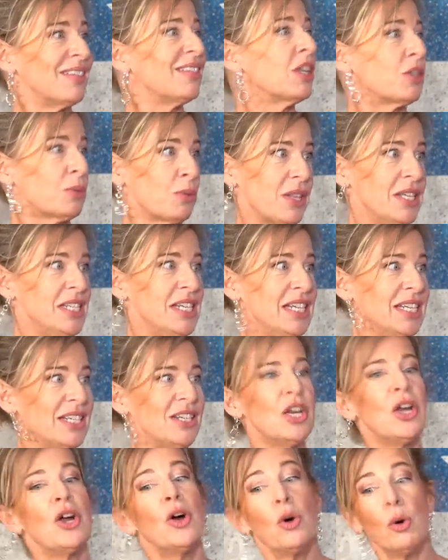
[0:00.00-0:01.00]
That's what they did.
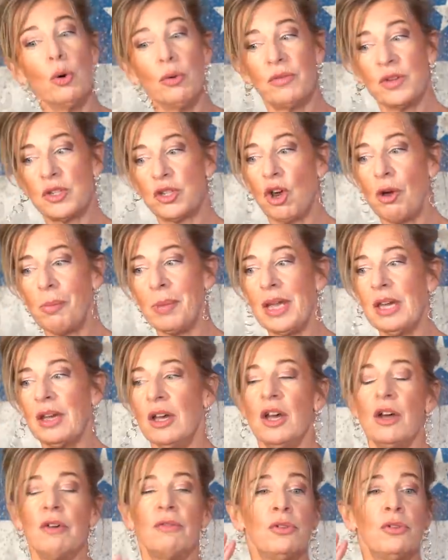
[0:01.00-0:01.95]
Mm. Or for Tommy,